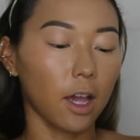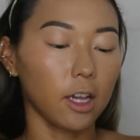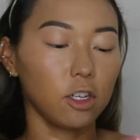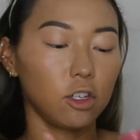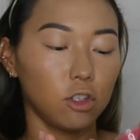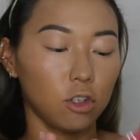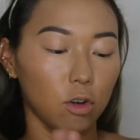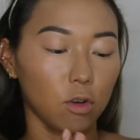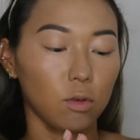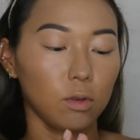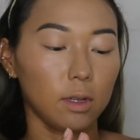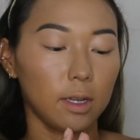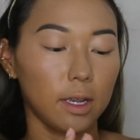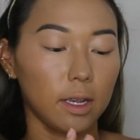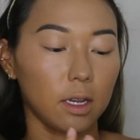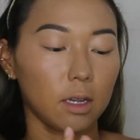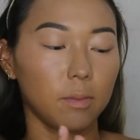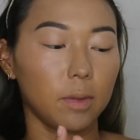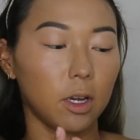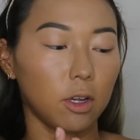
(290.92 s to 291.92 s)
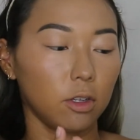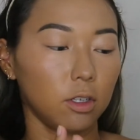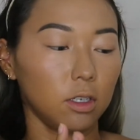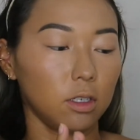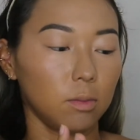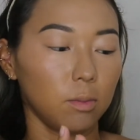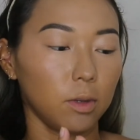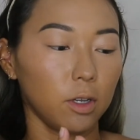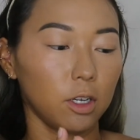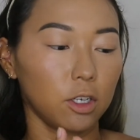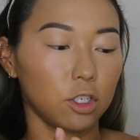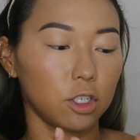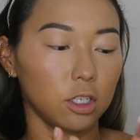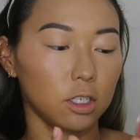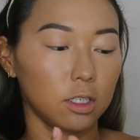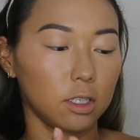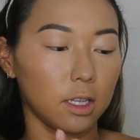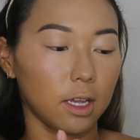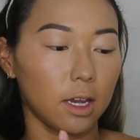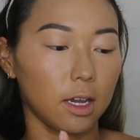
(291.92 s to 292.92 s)
I don't like about this blush
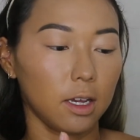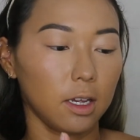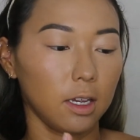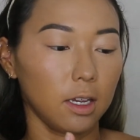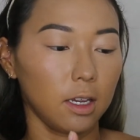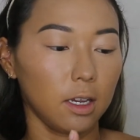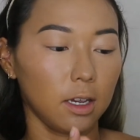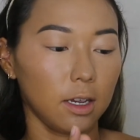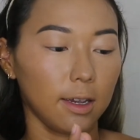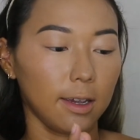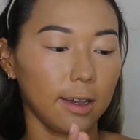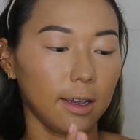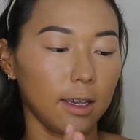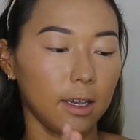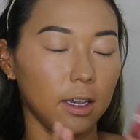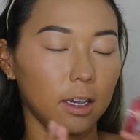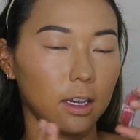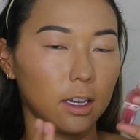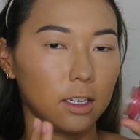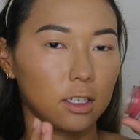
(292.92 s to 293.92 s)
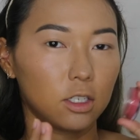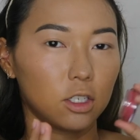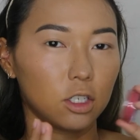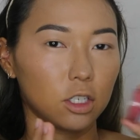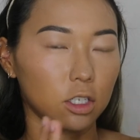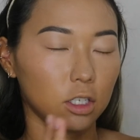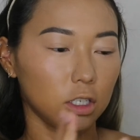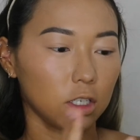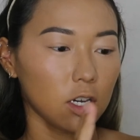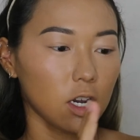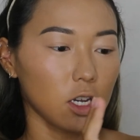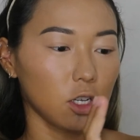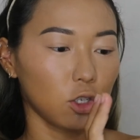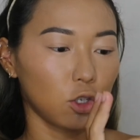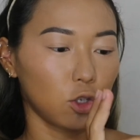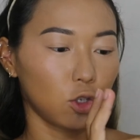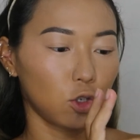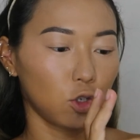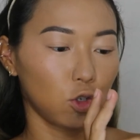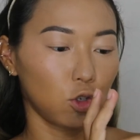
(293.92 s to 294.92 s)
is that it's just not
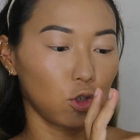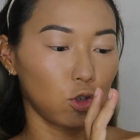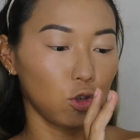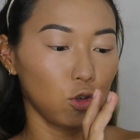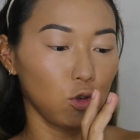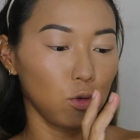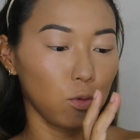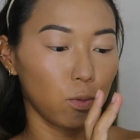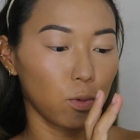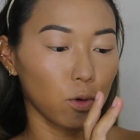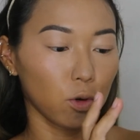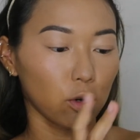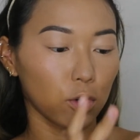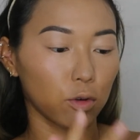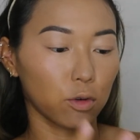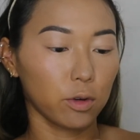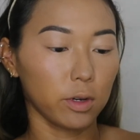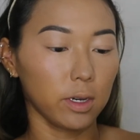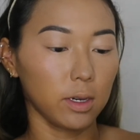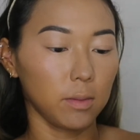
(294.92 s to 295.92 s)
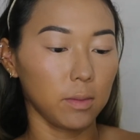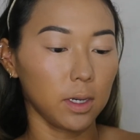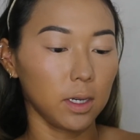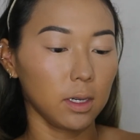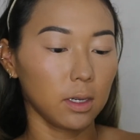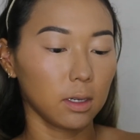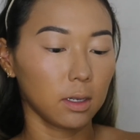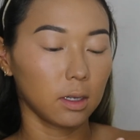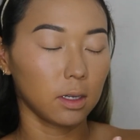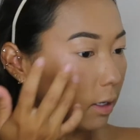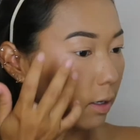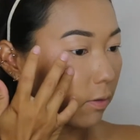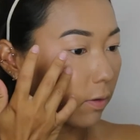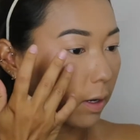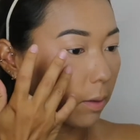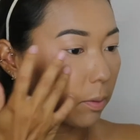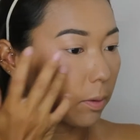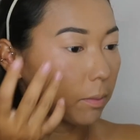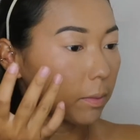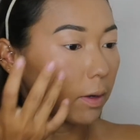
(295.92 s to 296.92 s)
super creamy. If
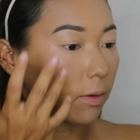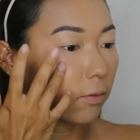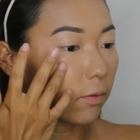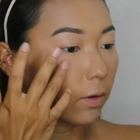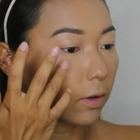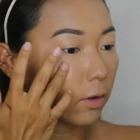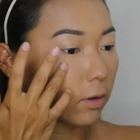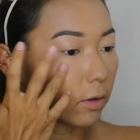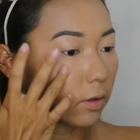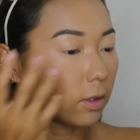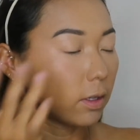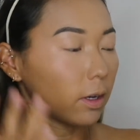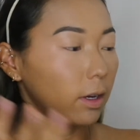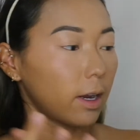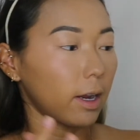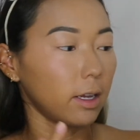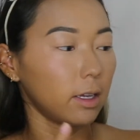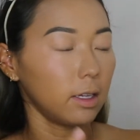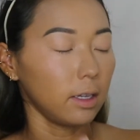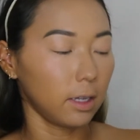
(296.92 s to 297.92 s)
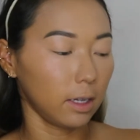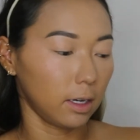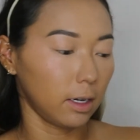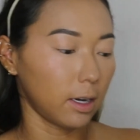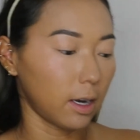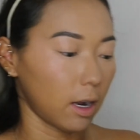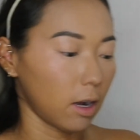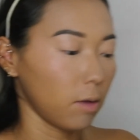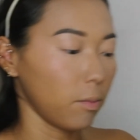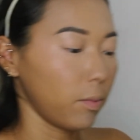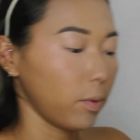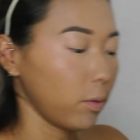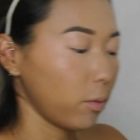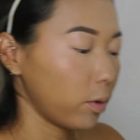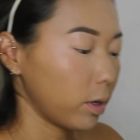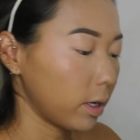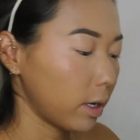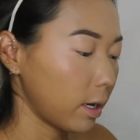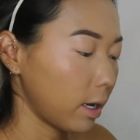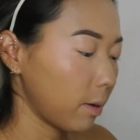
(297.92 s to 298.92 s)
I put my finger in there, I can get it out, but
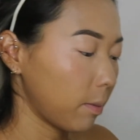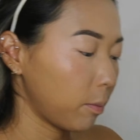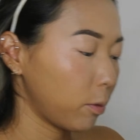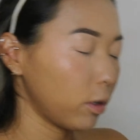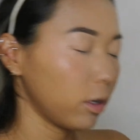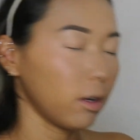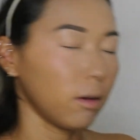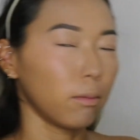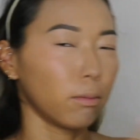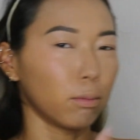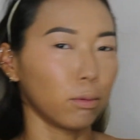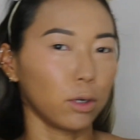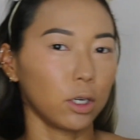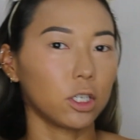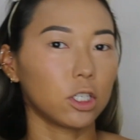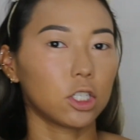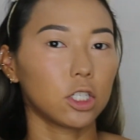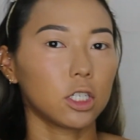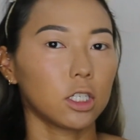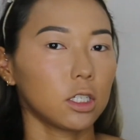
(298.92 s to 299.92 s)
when I put a brush